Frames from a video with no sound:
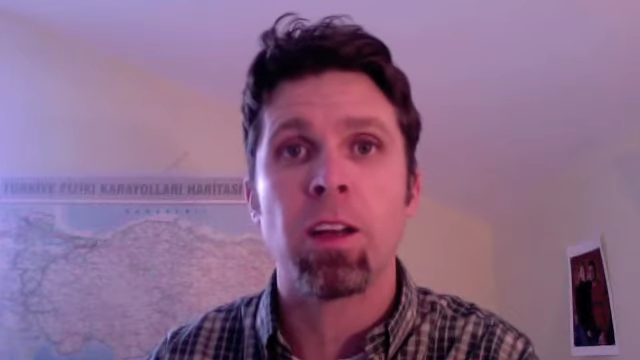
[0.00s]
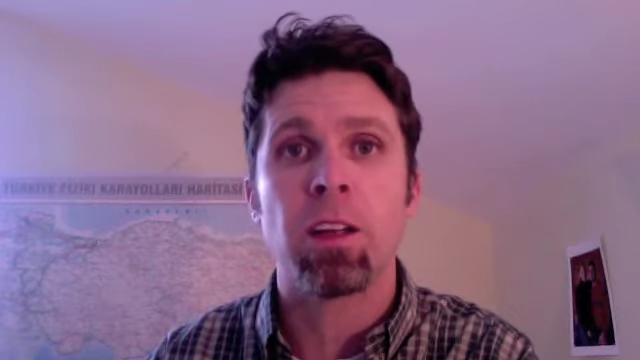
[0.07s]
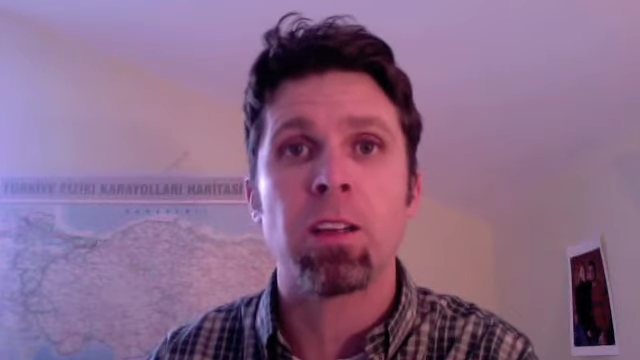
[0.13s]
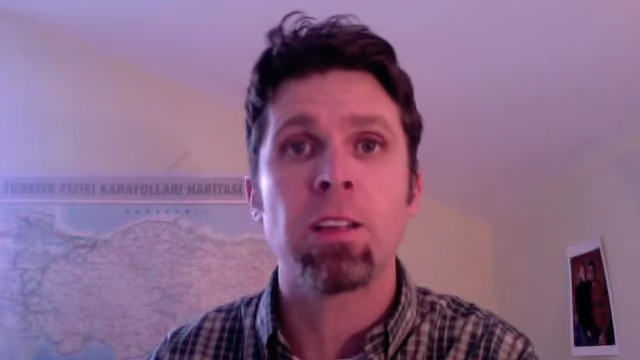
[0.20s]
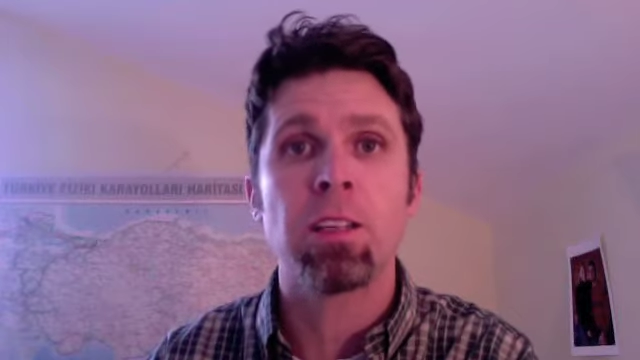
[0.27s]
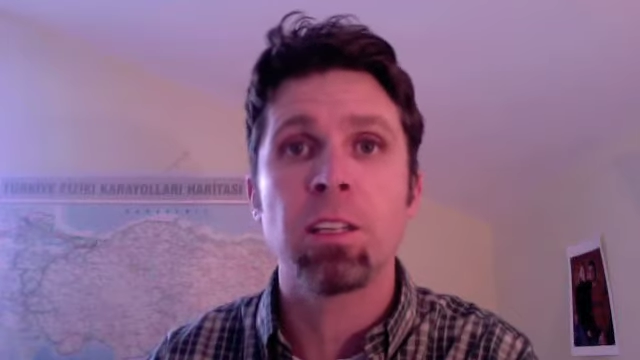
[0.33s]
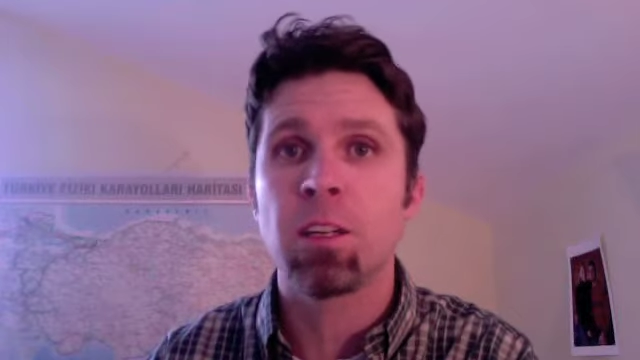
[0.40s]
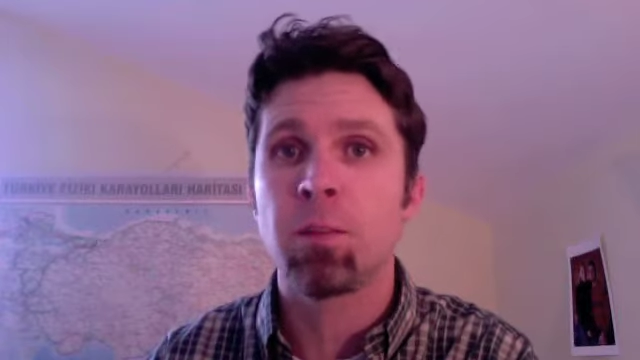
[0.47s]
a
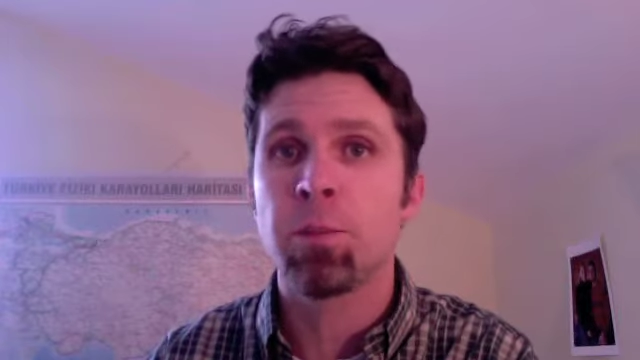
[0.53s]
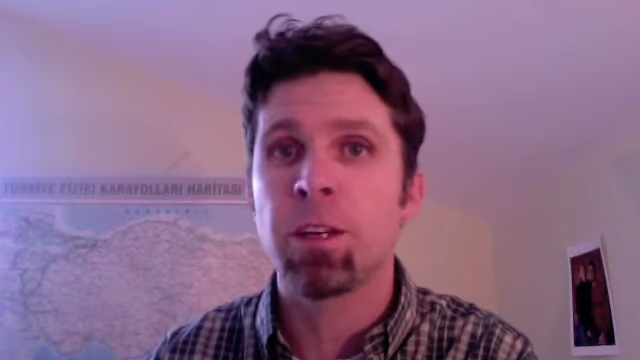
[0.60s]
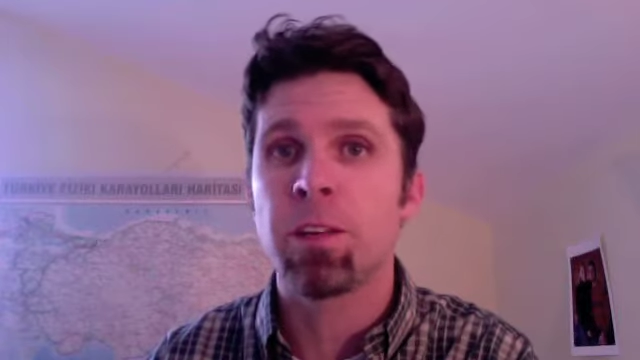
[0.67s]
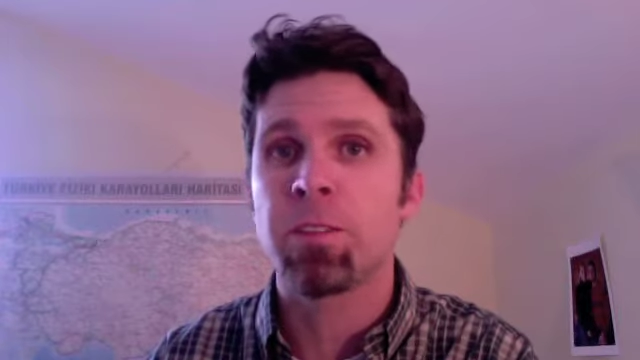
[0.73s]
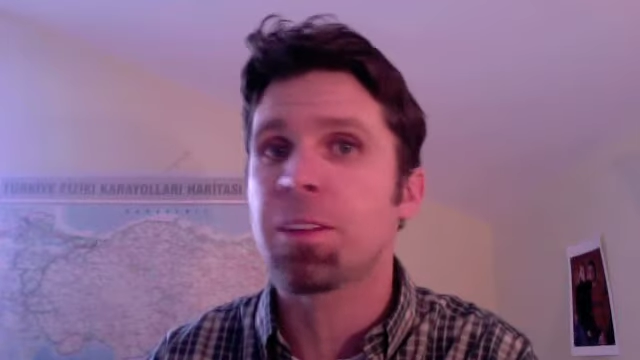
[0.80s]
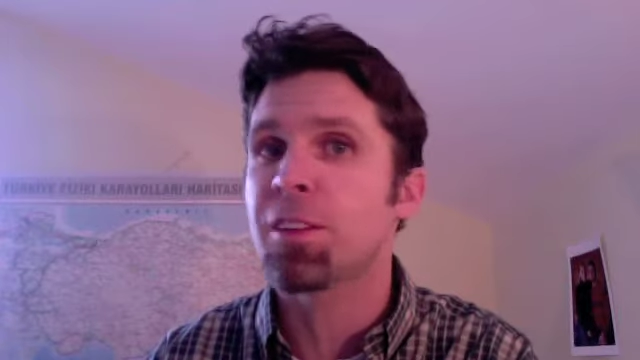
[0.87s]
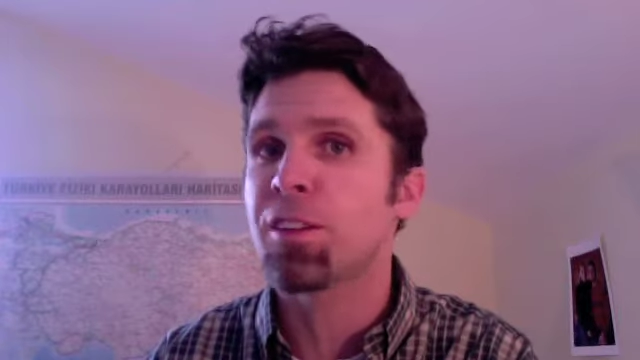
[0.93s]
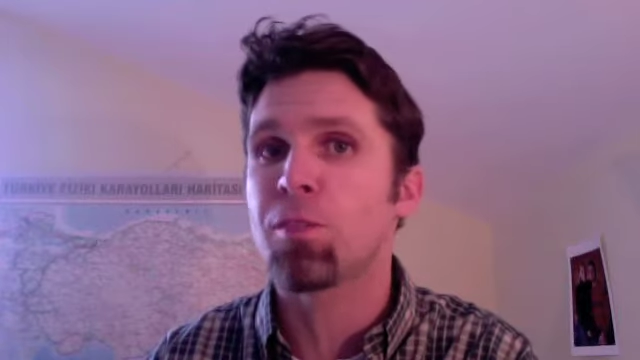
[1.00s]
little bit
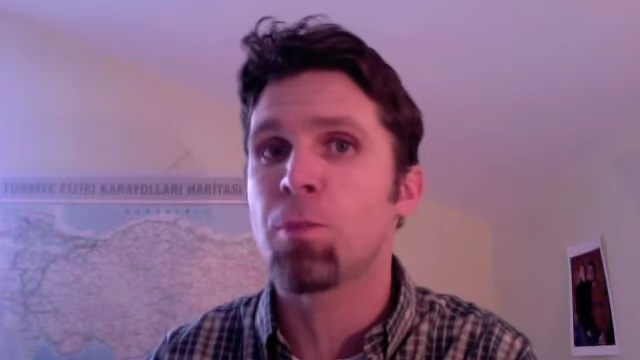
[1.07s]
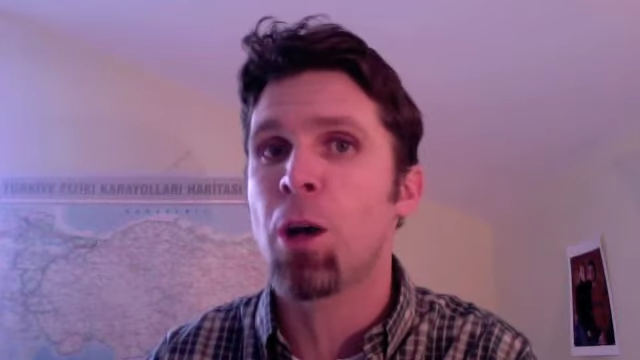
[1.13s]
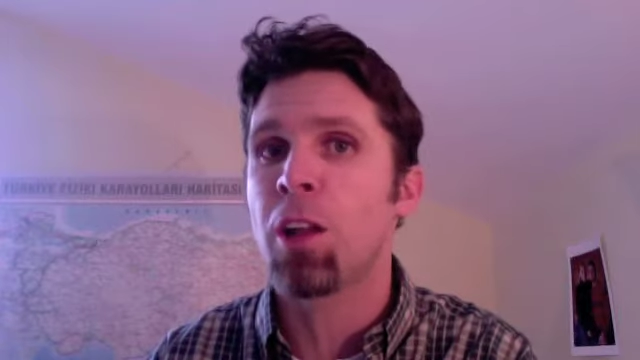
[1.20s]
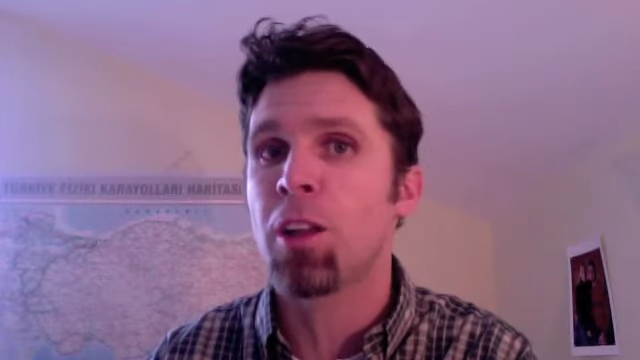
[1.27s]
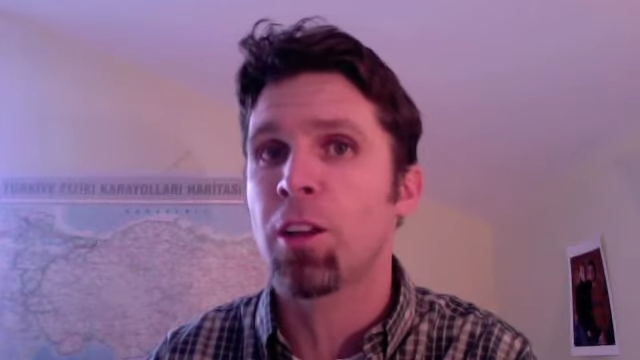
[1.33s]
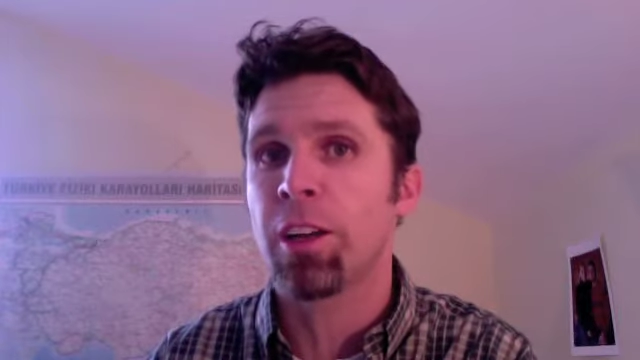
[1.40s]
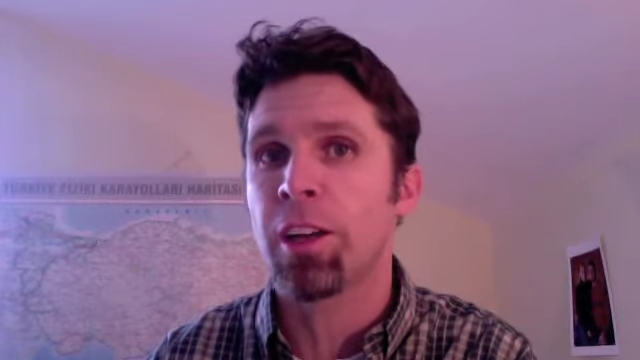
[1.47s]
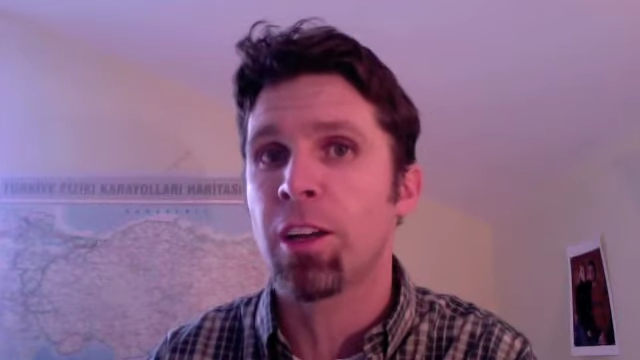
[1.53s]
of it's a small
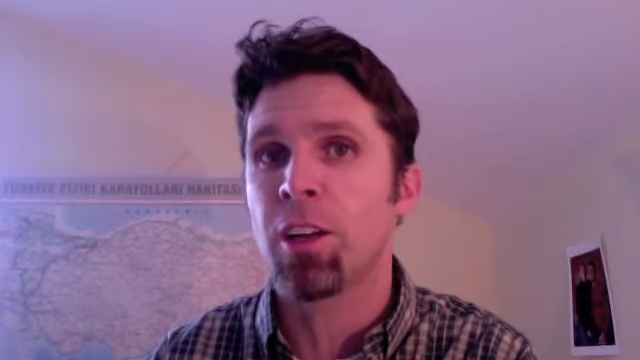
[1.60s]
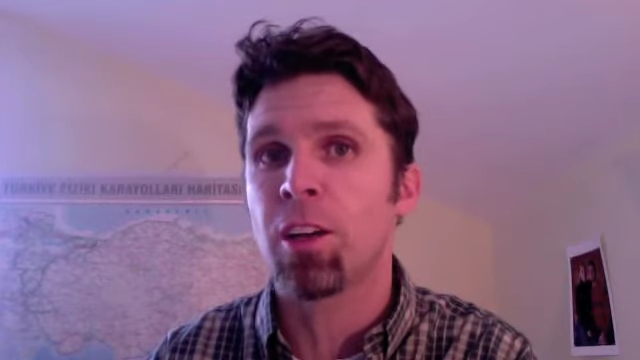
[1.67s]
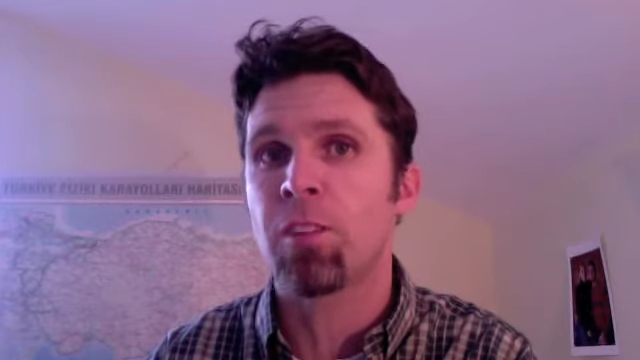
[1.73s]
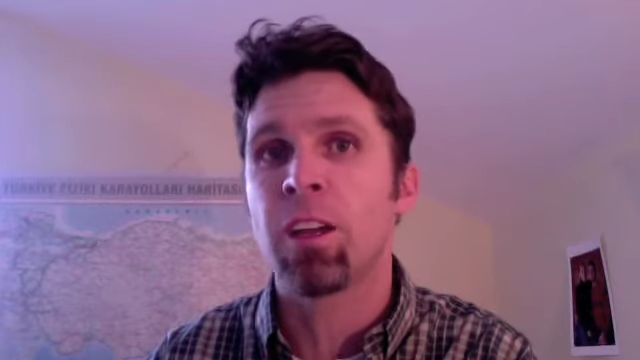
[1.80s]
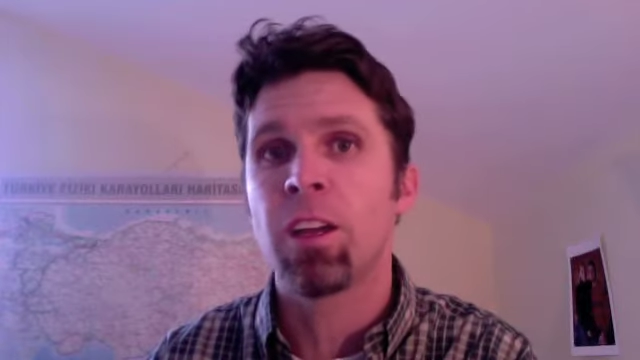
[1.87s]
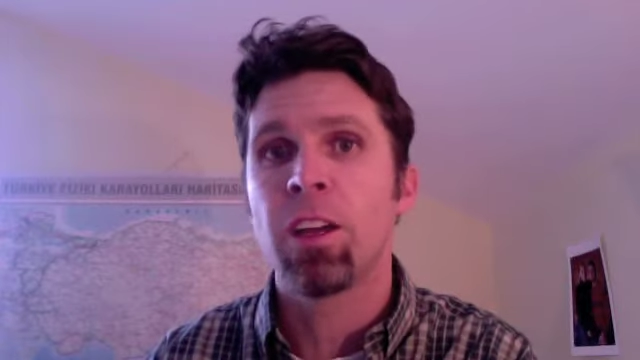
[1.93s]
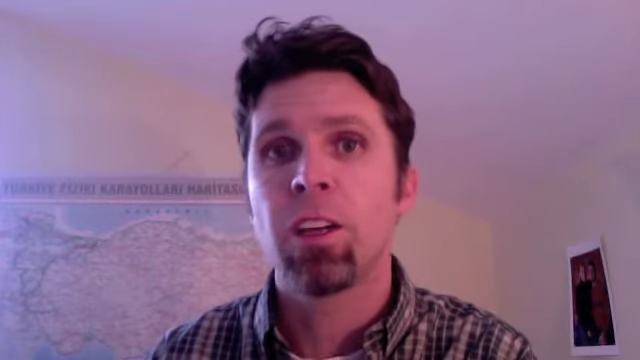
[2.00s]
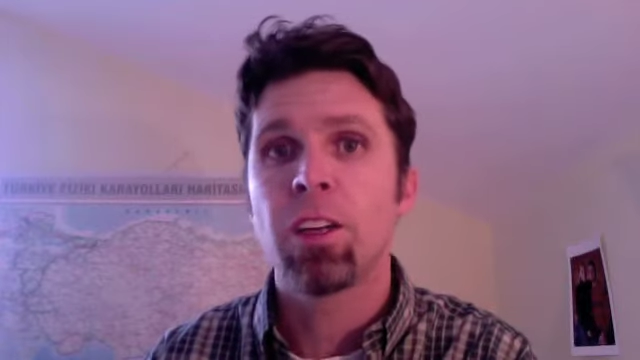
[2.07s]
learning curve,